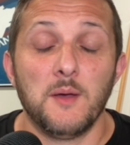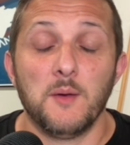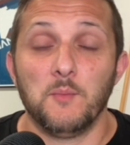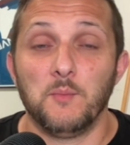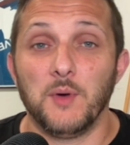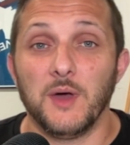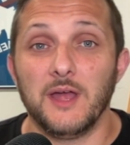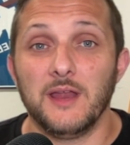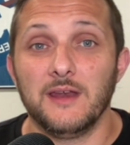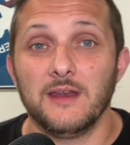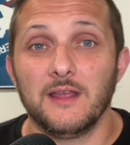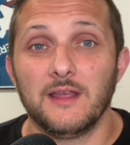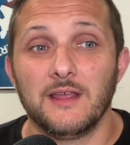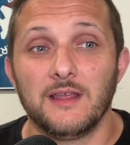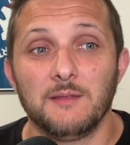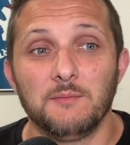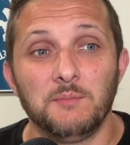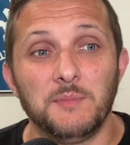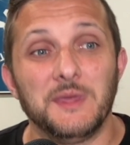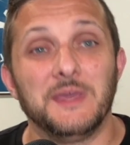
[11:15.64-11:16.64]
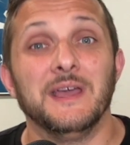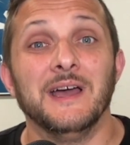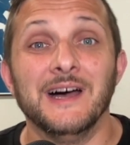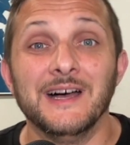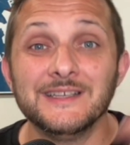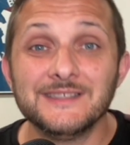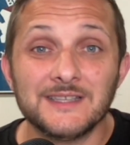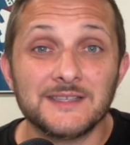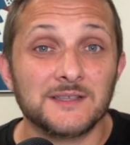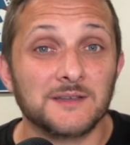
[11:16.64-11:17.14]
But
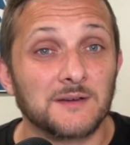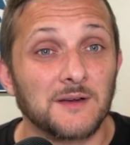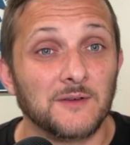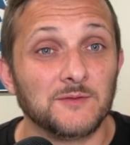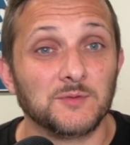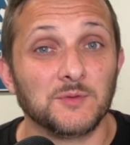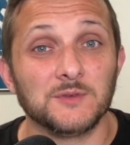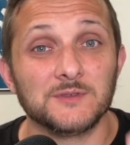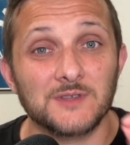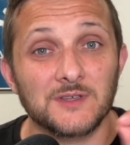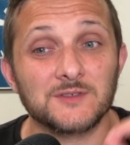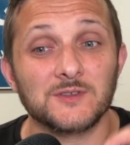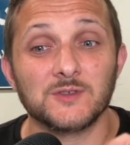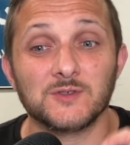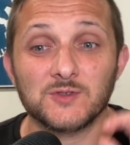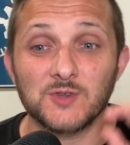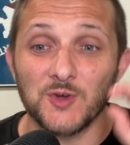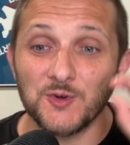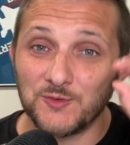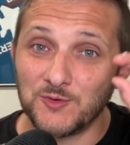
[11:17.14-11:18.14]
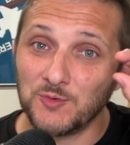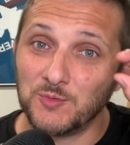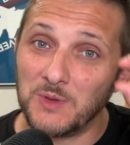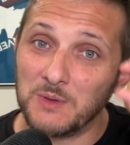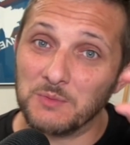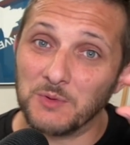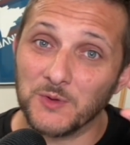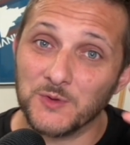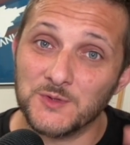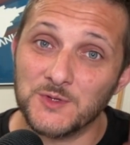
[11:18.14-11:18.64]
because it's uncomfortable, there's also so few
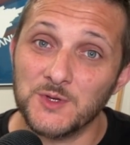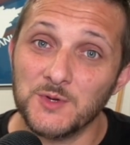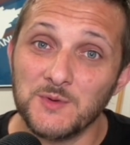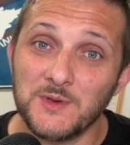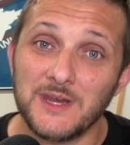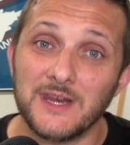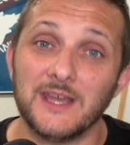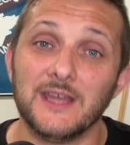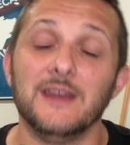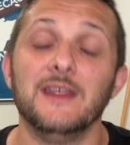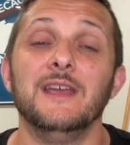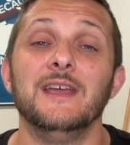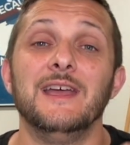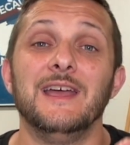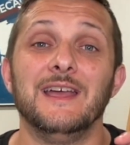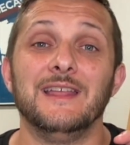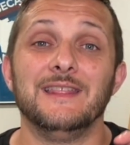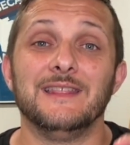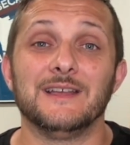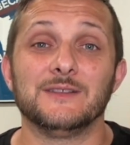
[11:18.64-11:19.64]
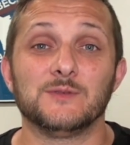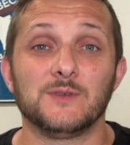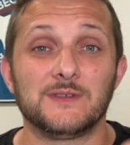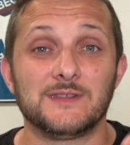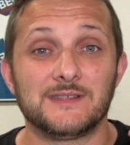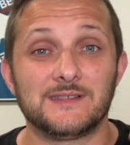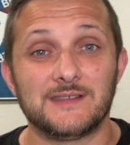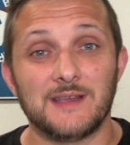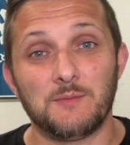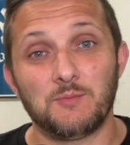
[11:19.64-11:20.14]
people doing it. That's what's
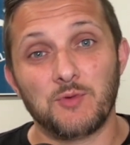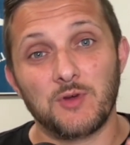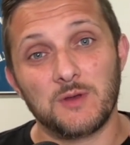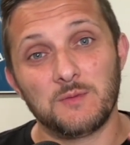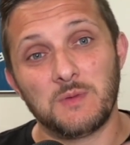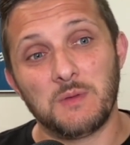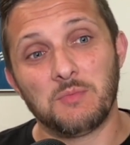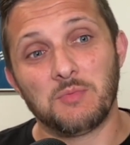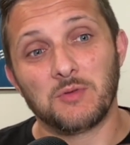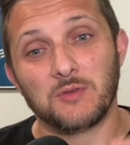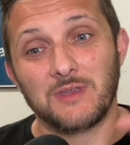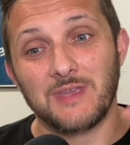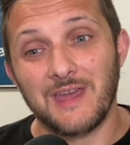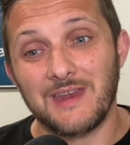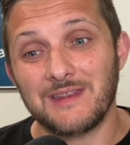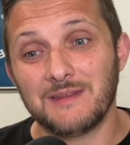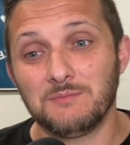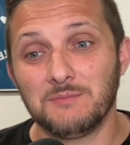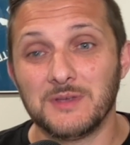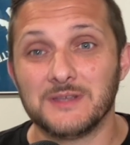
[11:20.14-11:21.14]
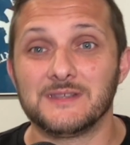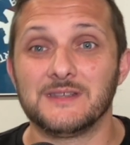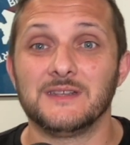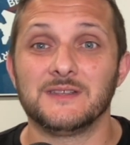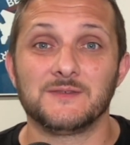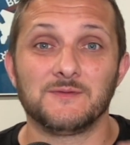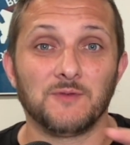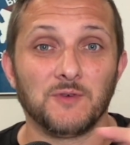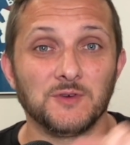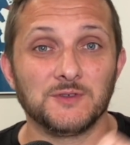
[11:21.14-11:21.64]
separating people getting
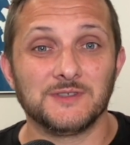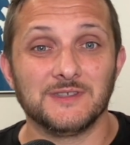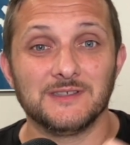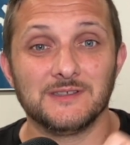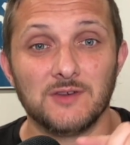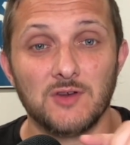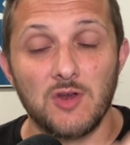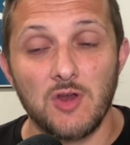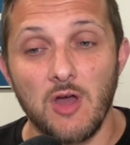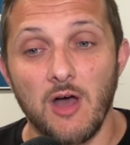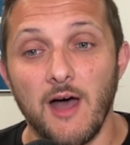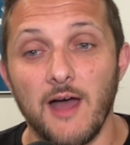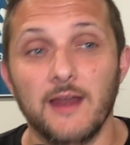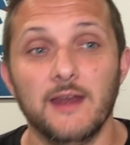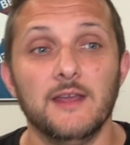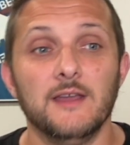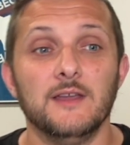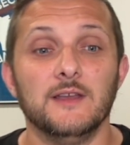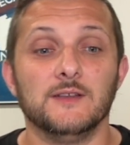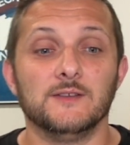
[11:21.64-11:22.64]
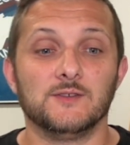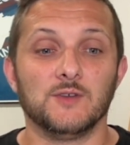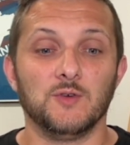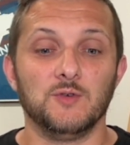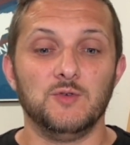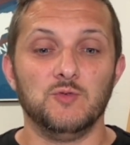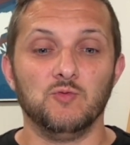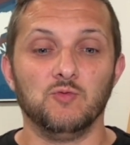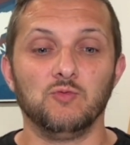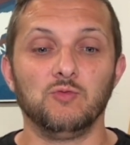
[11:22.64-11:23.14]
business versus not. So
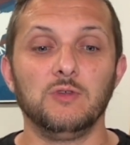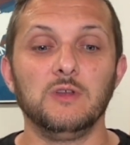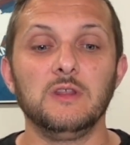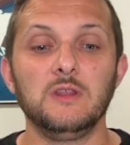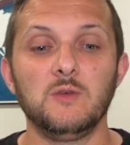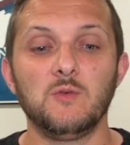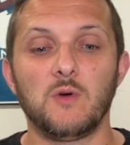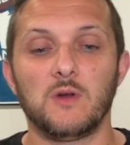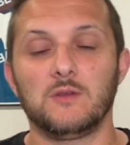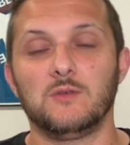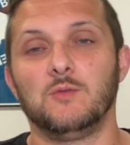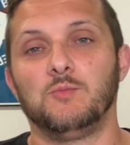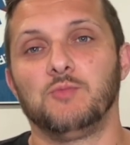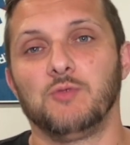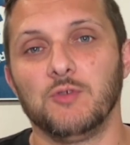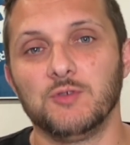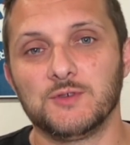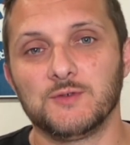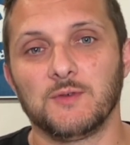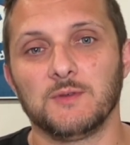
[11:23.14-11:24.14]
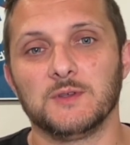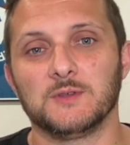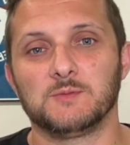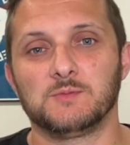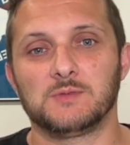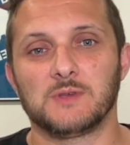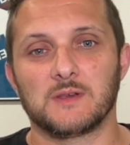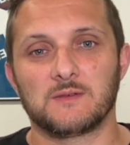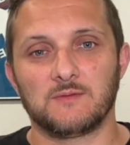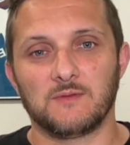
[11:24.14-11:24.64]
you really want to approach it from this
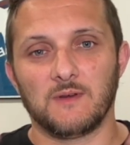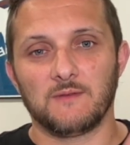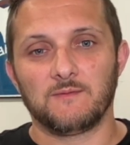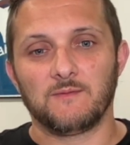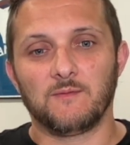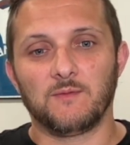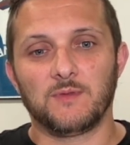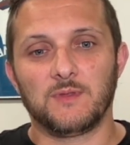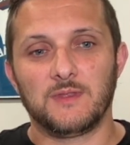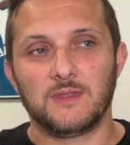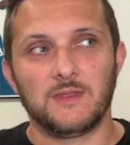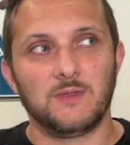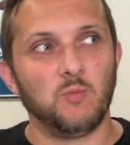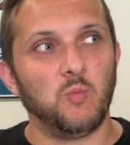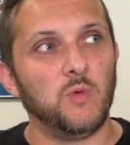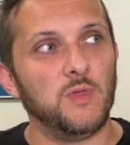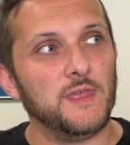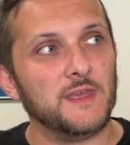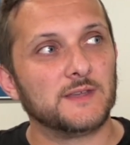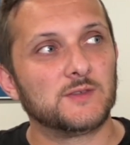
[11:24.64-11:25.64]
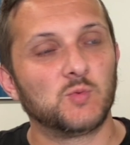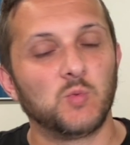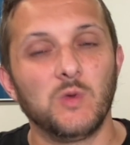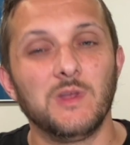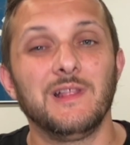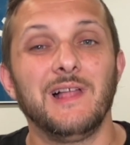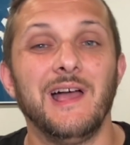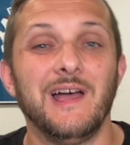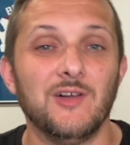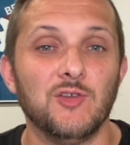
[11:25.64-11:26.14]
perspective of, this
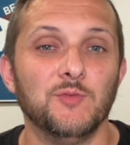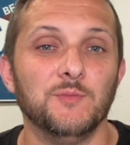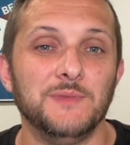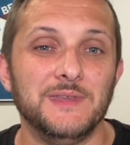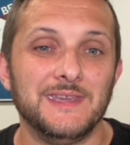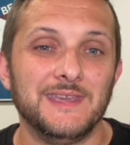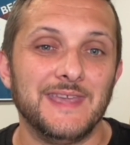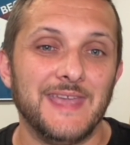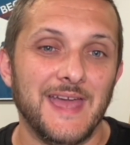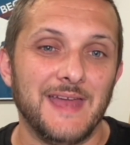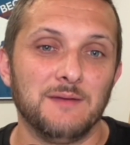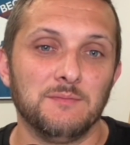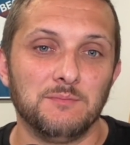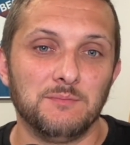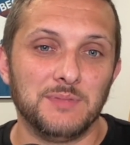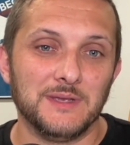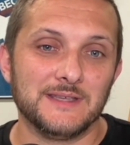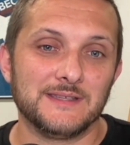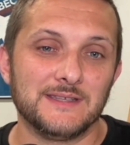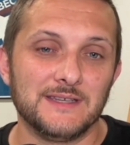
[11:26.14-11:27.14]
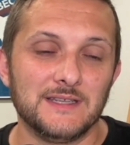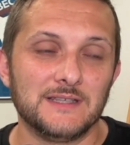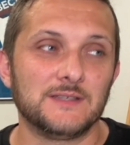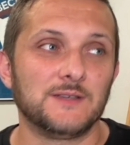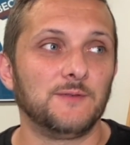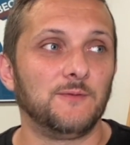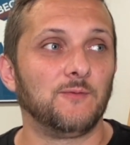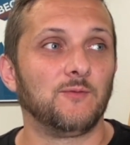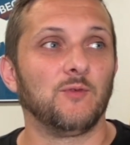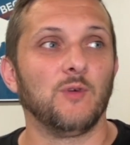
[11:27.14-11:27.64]
will help me get business
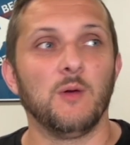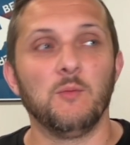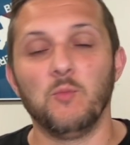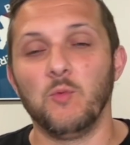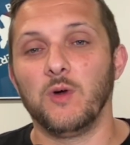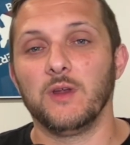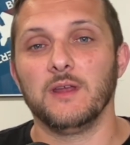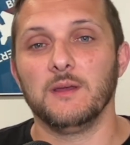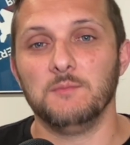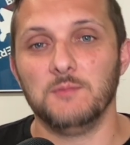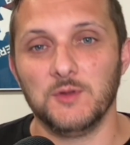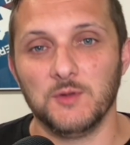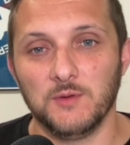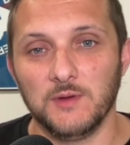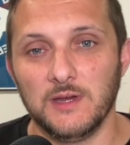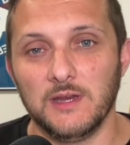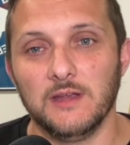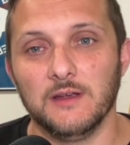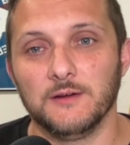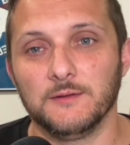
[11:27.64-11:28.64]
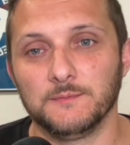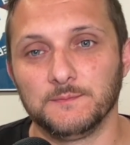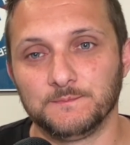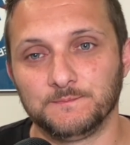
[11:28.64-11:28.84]
from what I'm doing here.